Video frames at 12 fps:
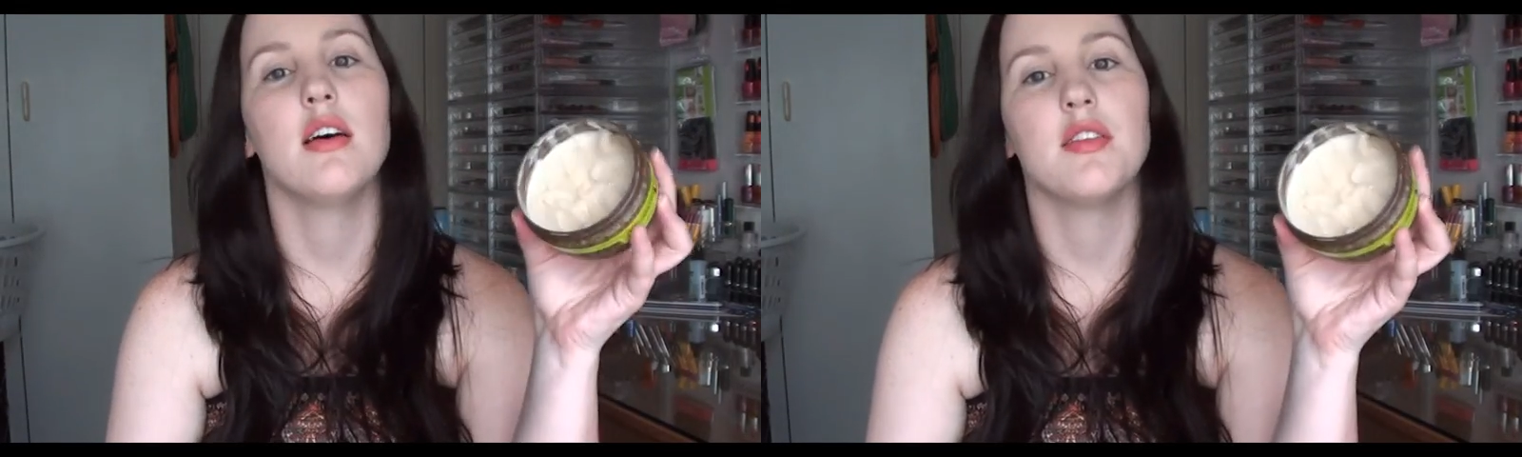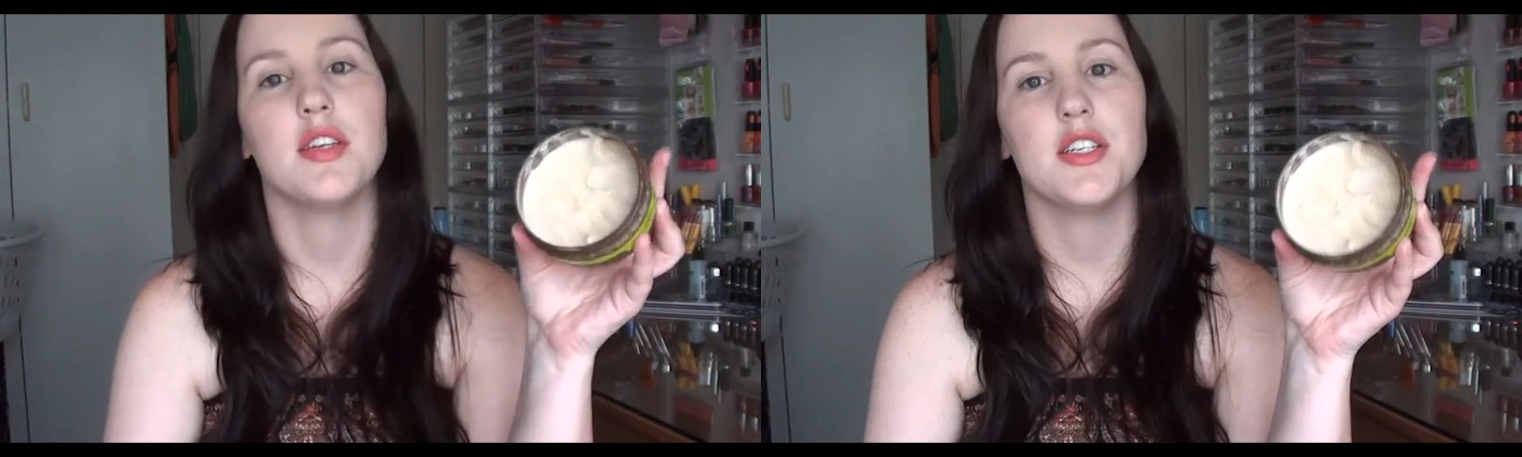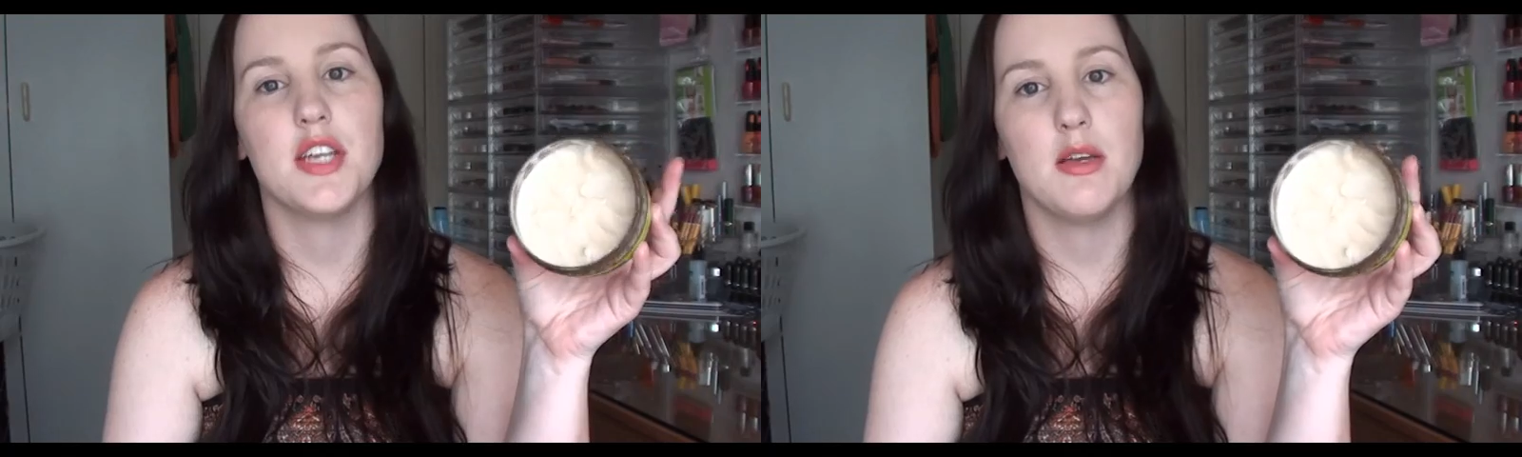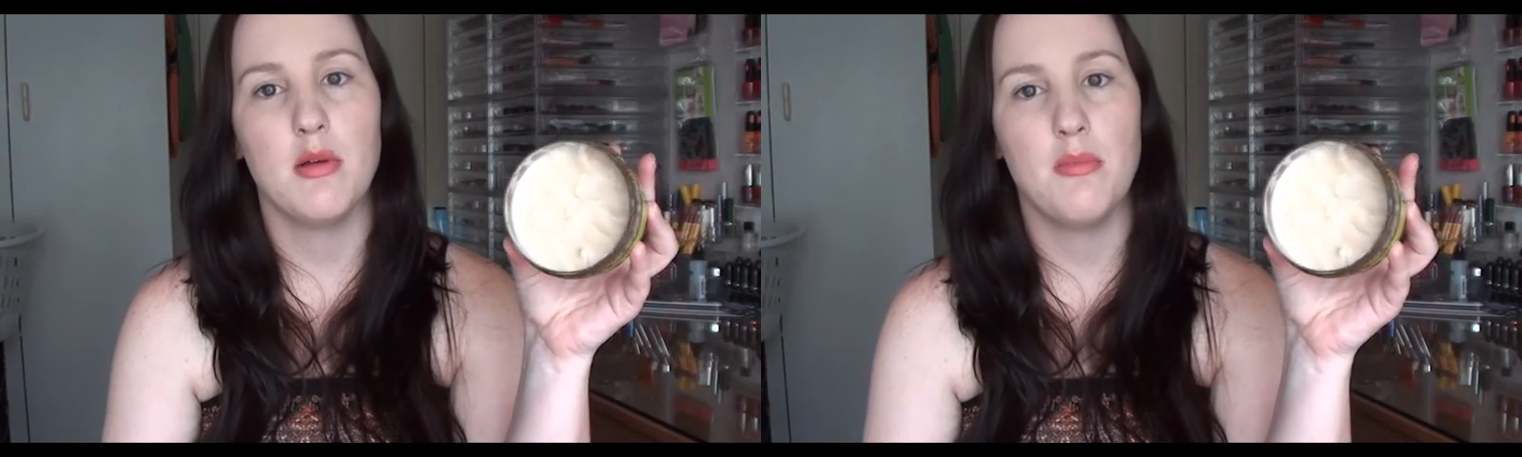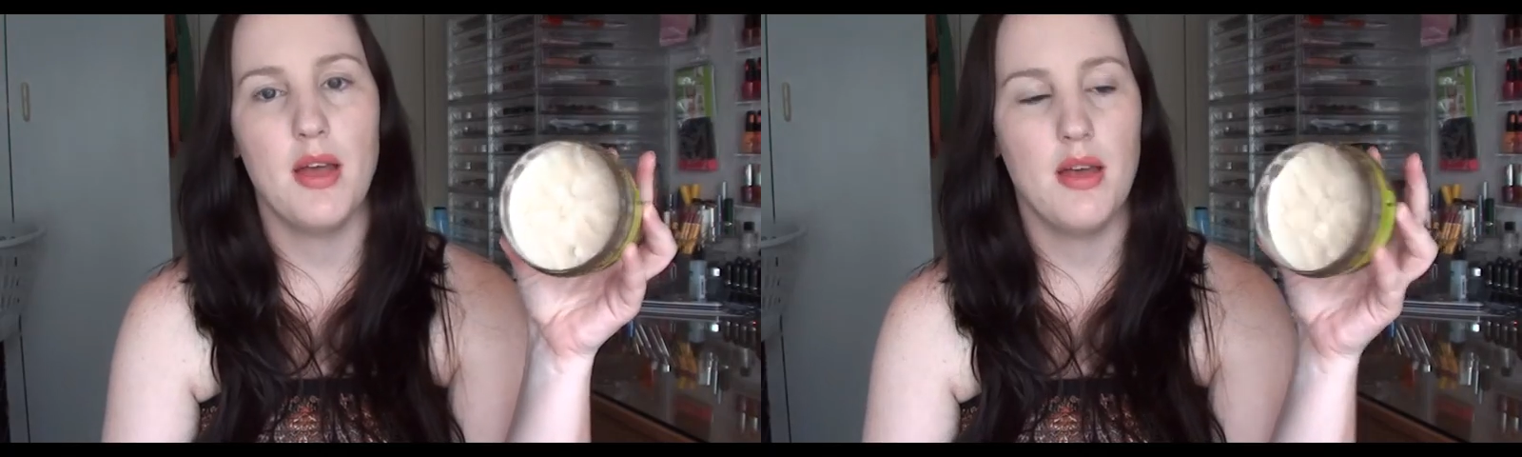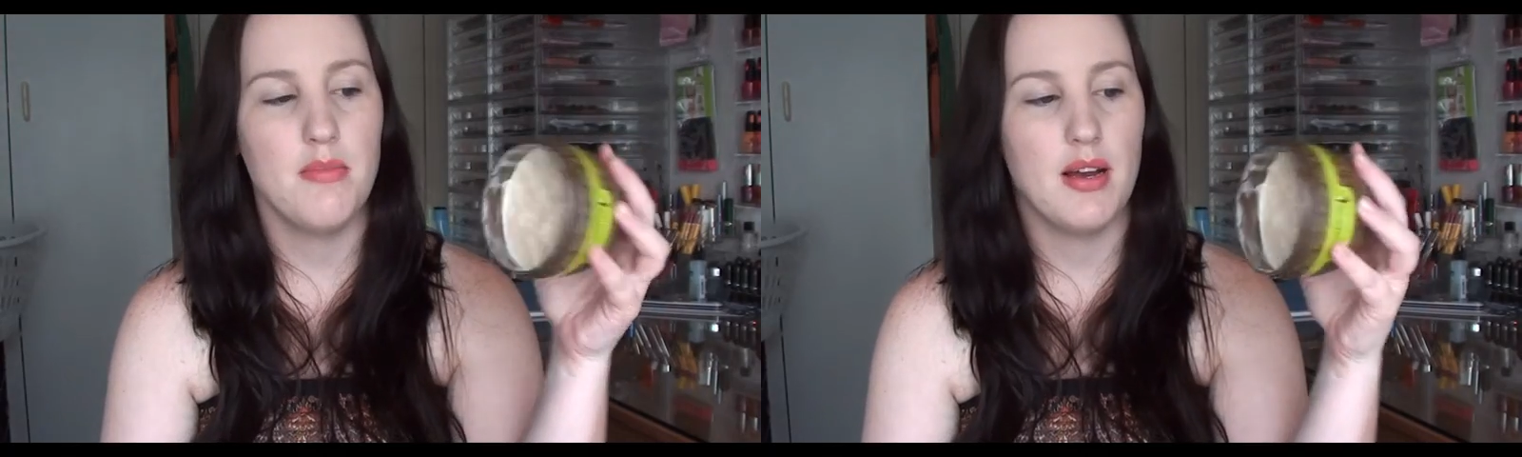the deep
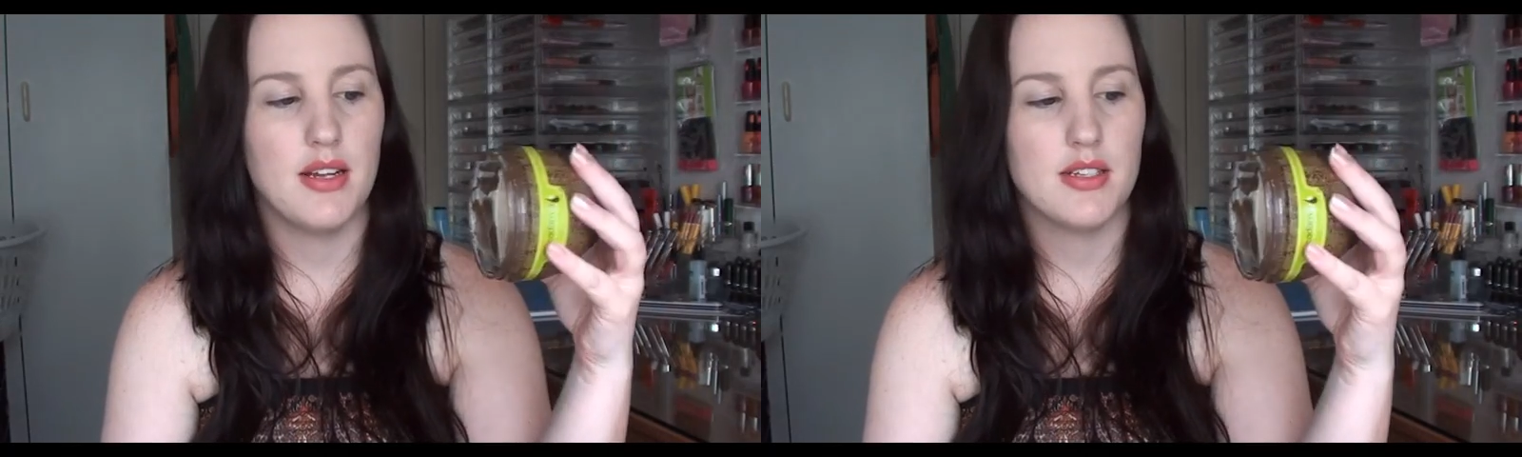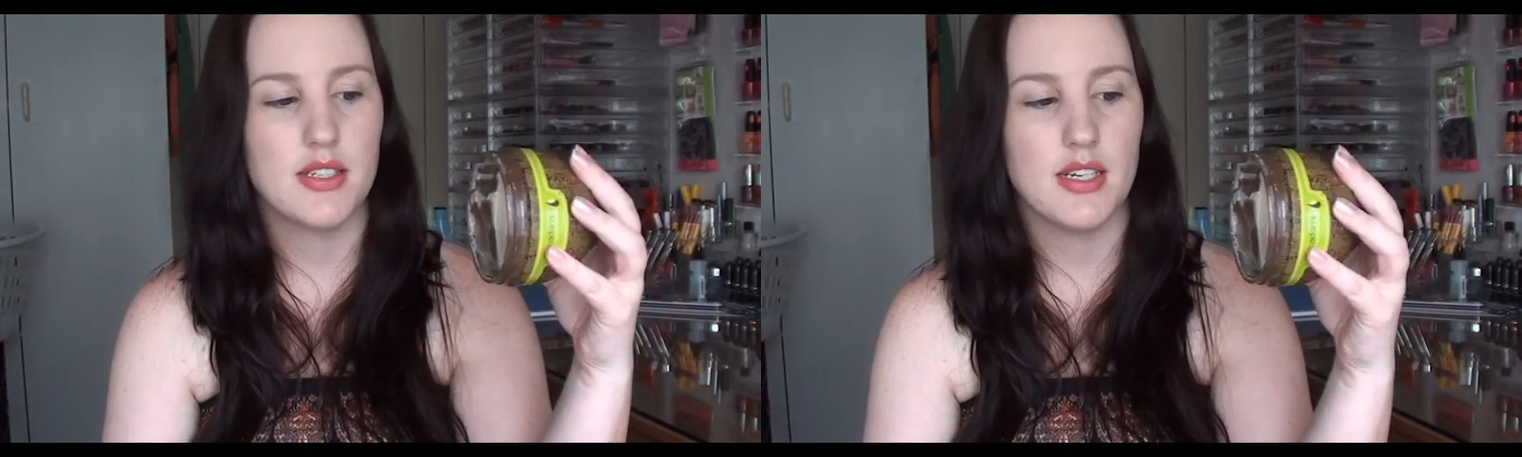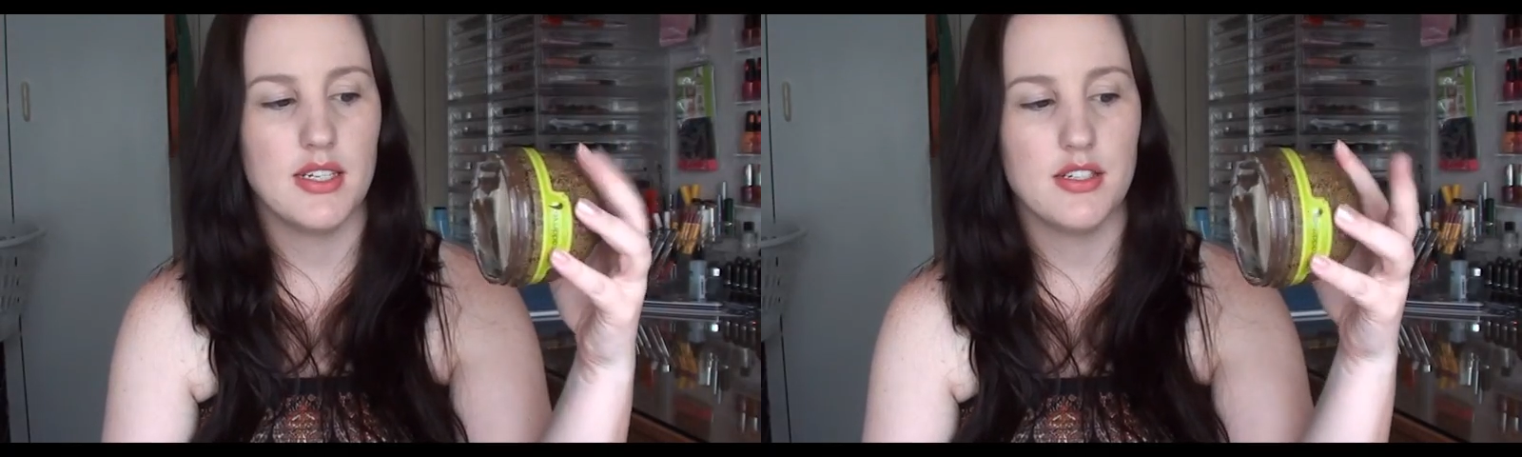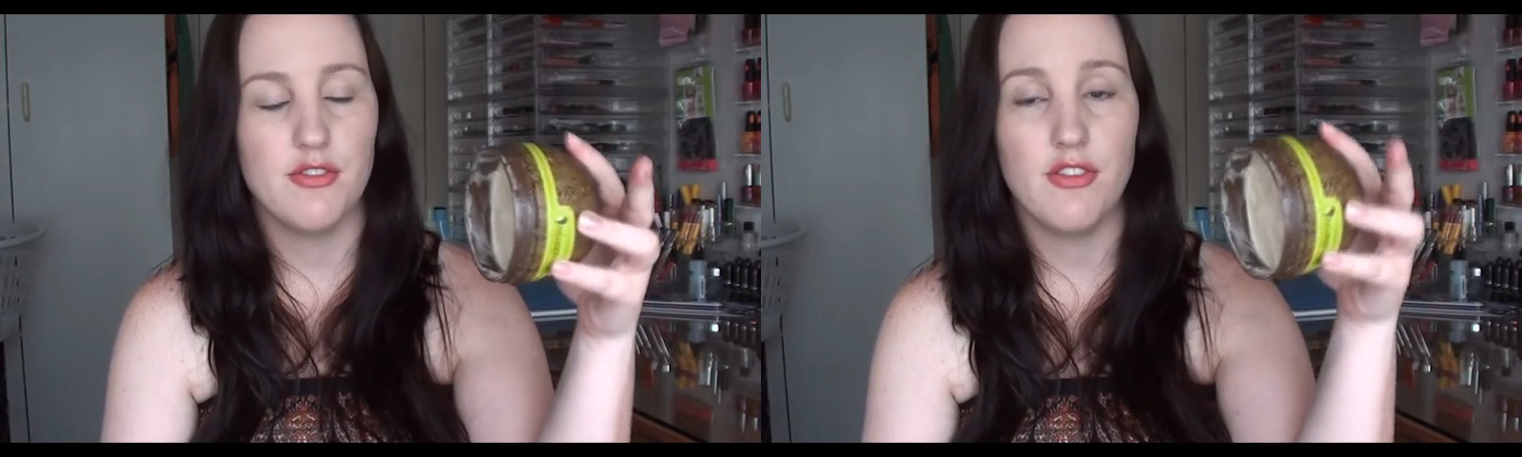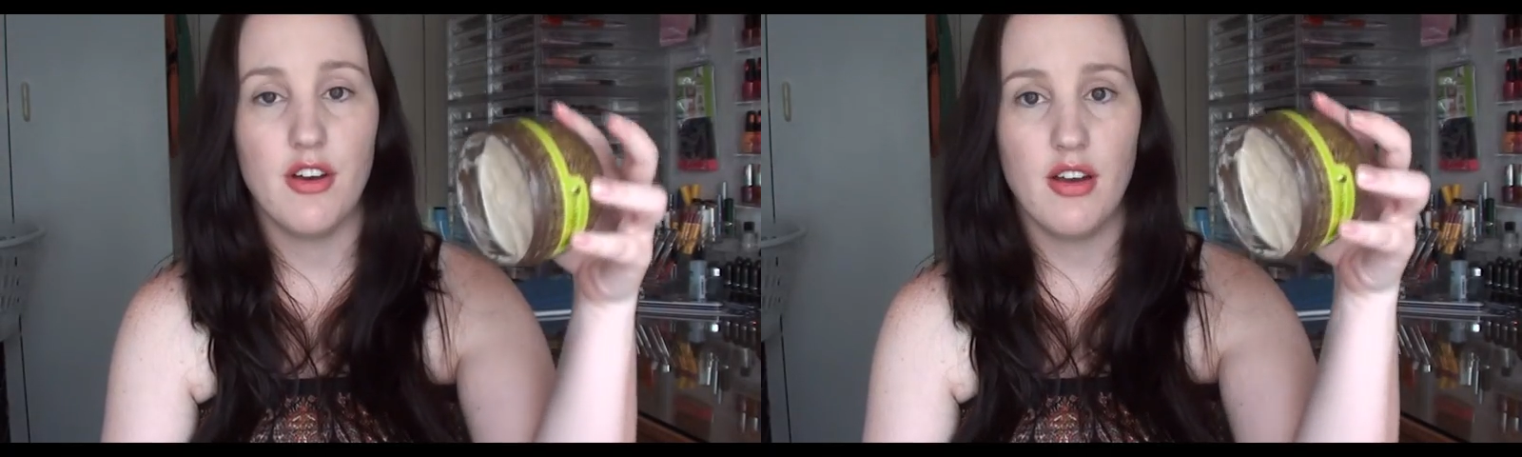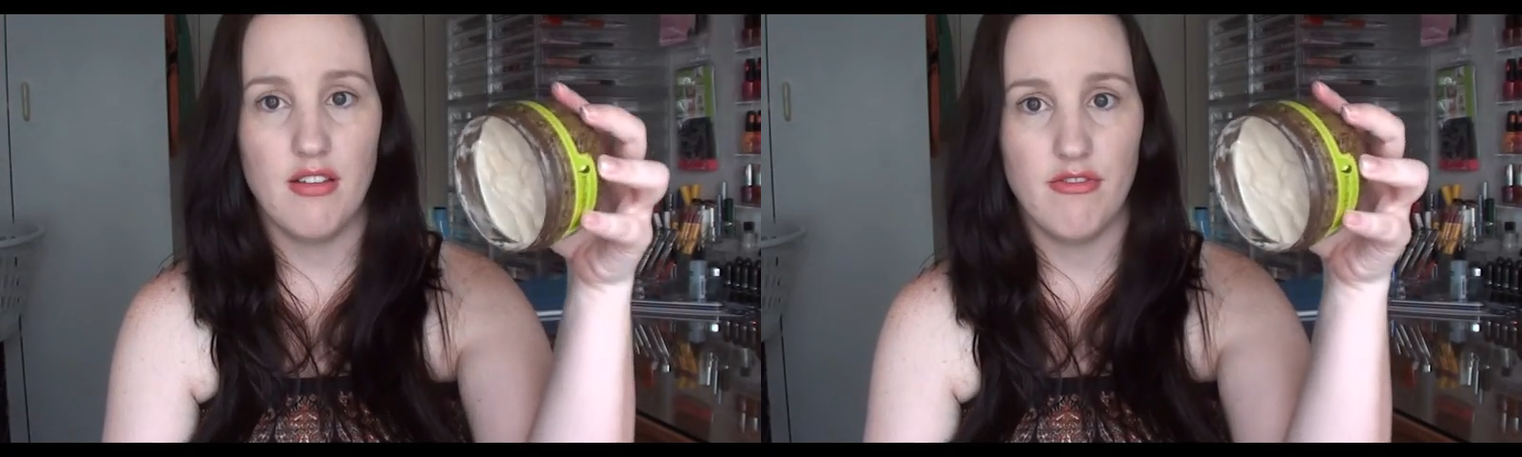repair mask is a
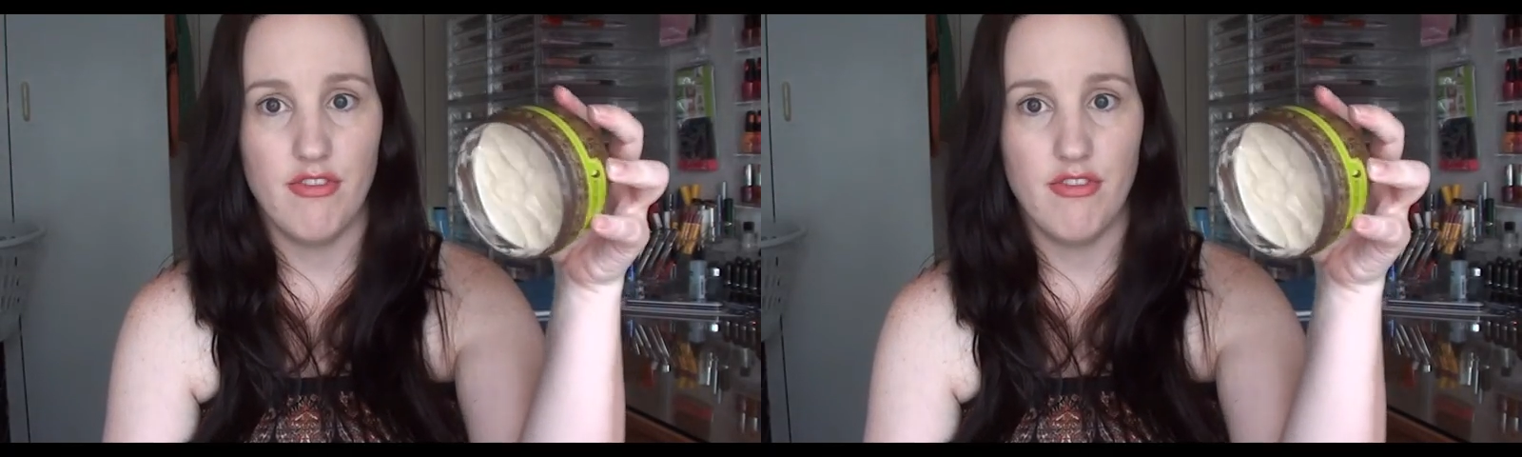very,